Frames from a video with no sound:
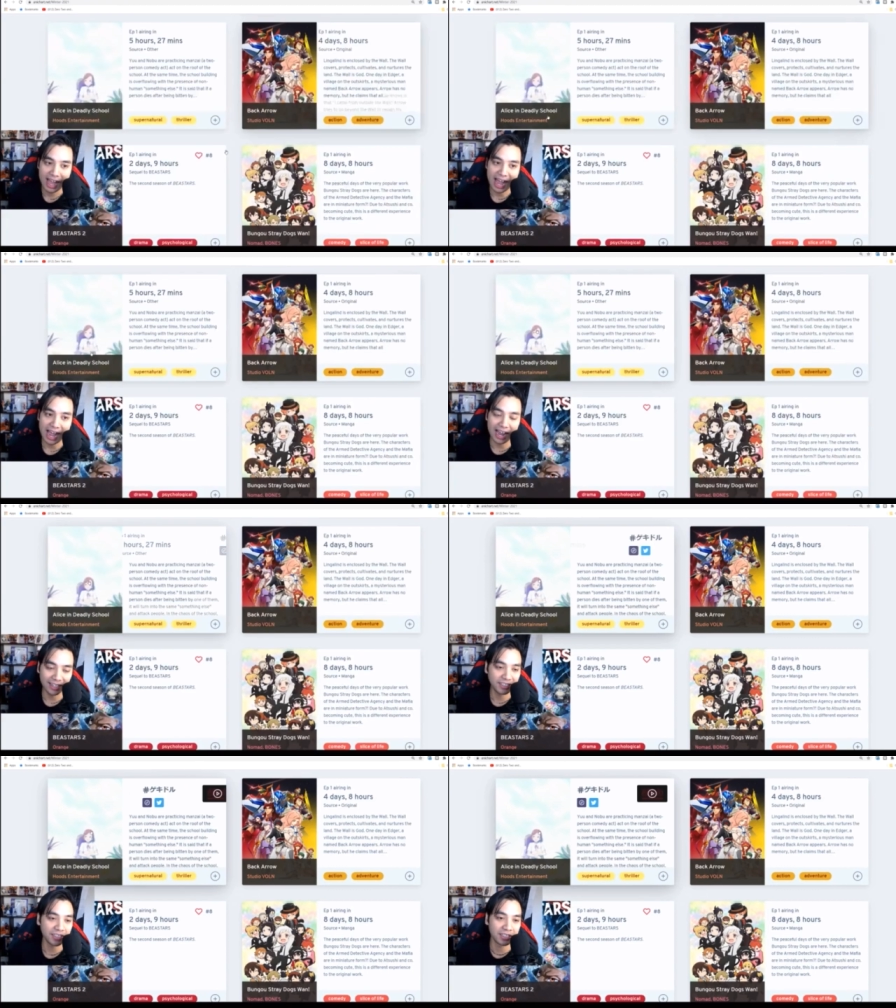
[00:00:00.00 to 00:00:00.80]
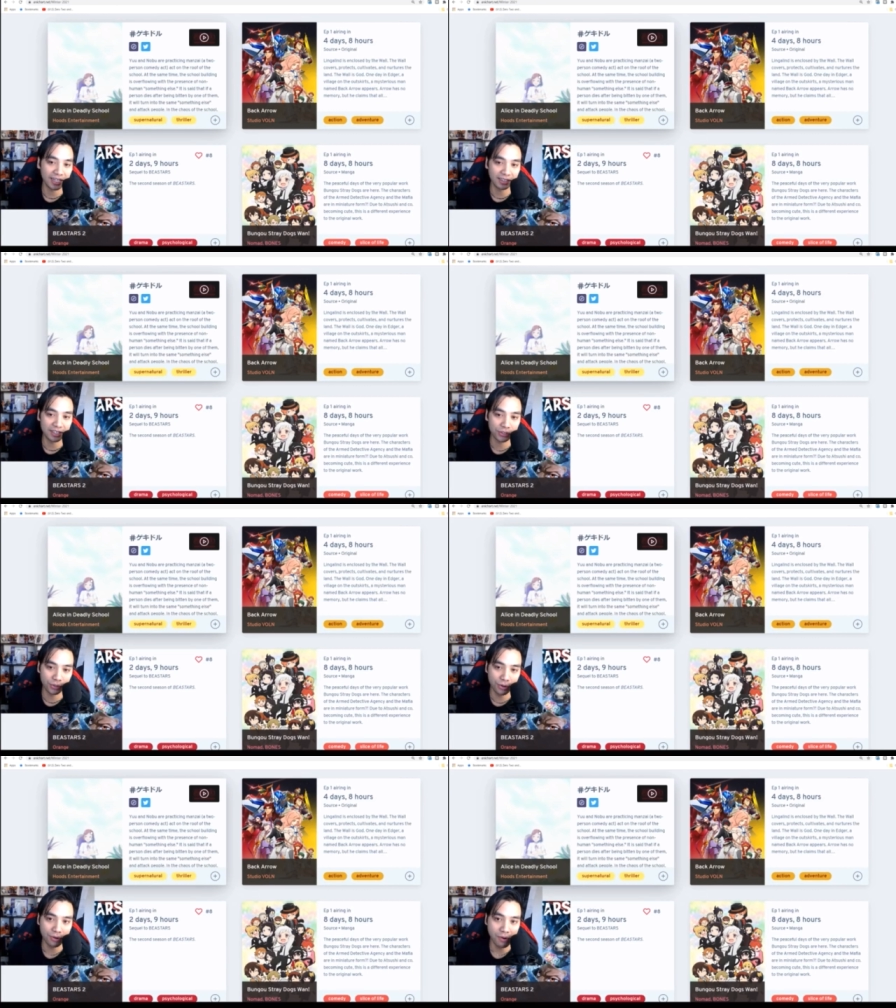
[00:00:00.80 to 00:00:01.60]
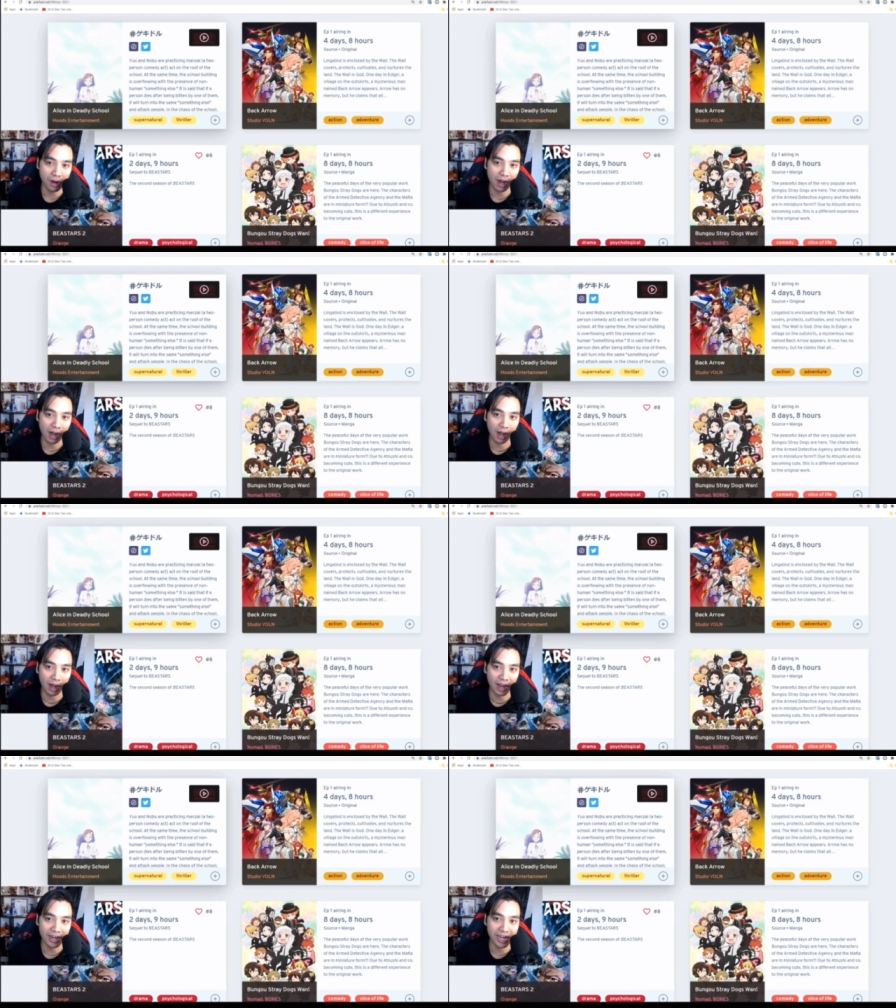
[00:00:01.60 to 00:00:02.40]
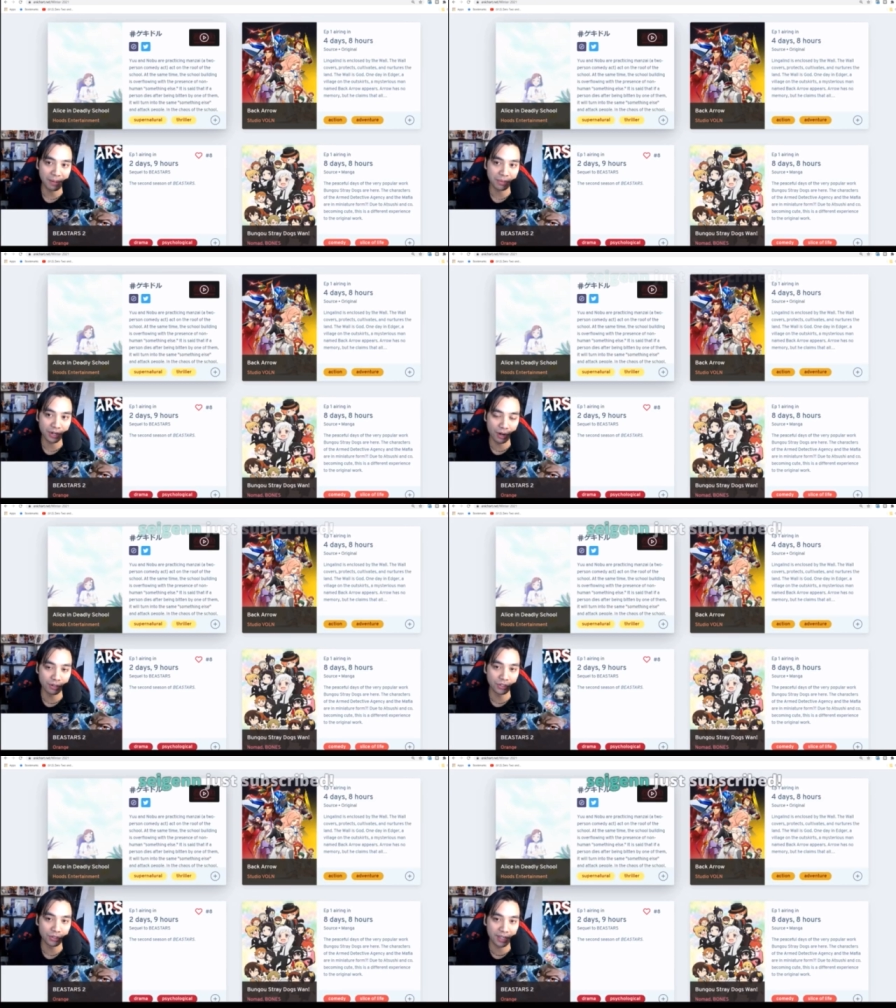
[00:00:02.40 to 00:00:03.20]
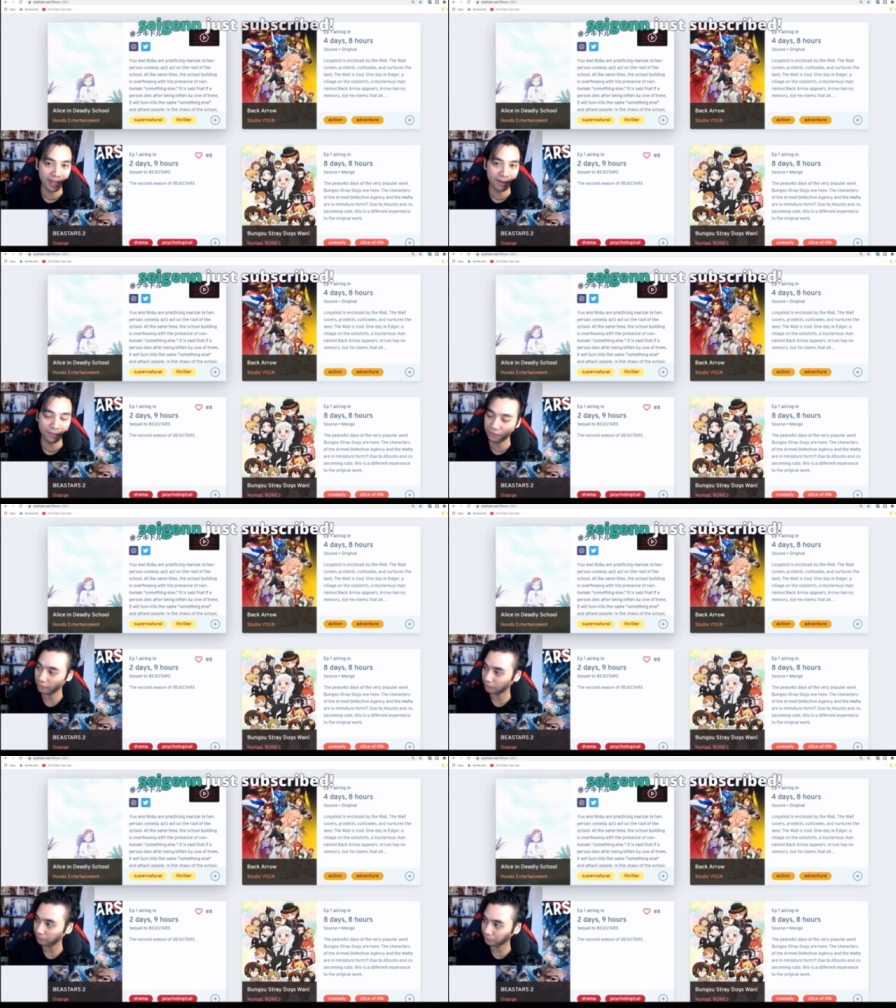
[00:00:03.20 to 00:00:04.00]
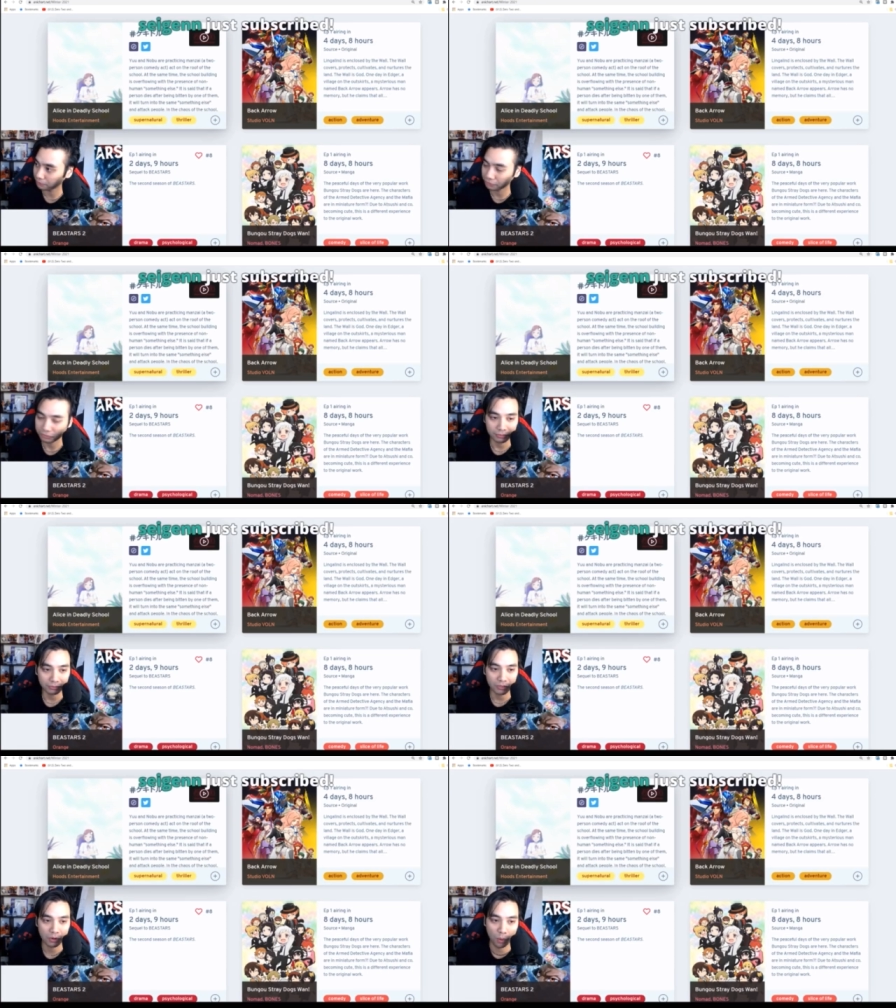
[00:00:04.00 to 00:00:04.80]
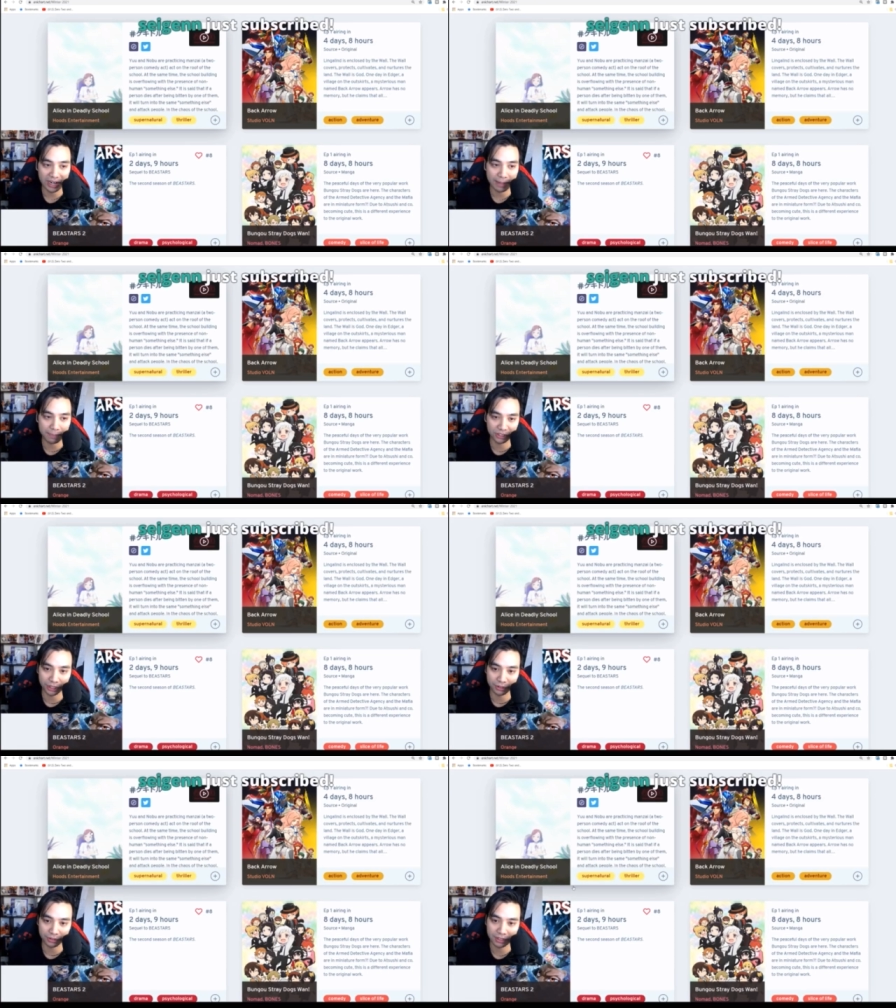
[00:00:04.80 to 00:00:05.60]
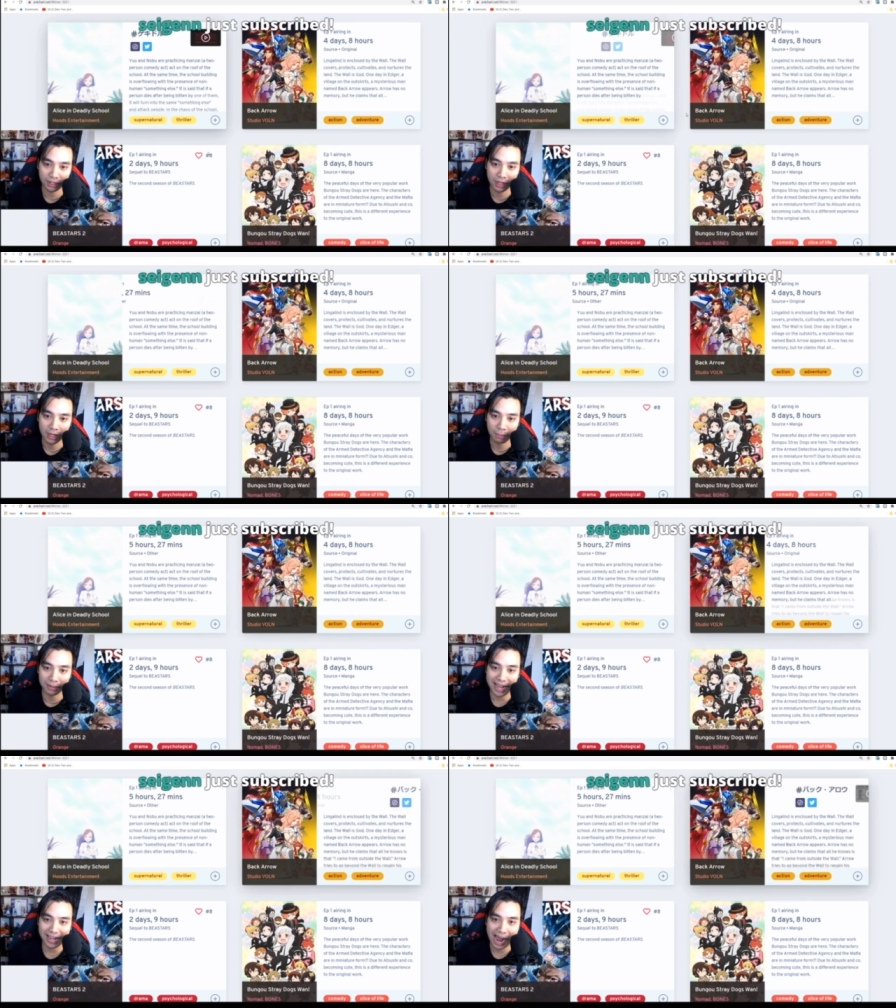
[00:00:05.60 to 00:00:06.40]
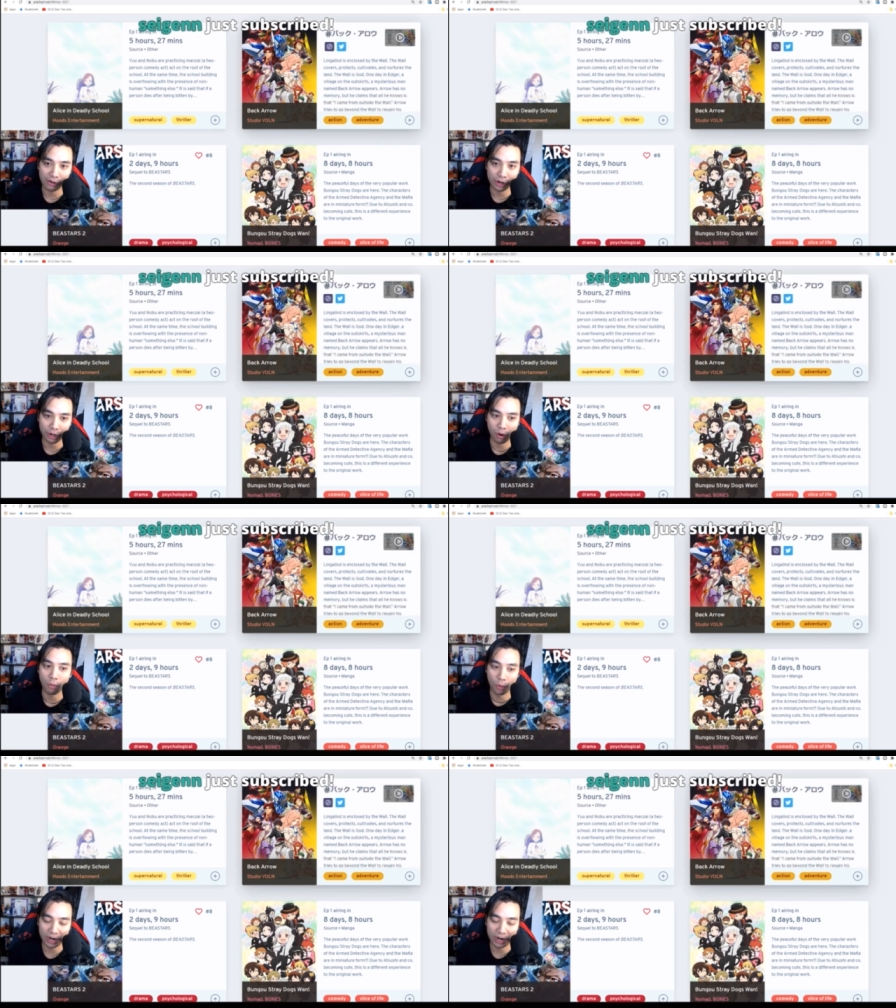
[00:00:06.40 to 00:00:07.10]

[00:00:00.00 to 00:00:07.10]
Alice in Deadly School, I am going to give 1 episode. Black Arrow, 1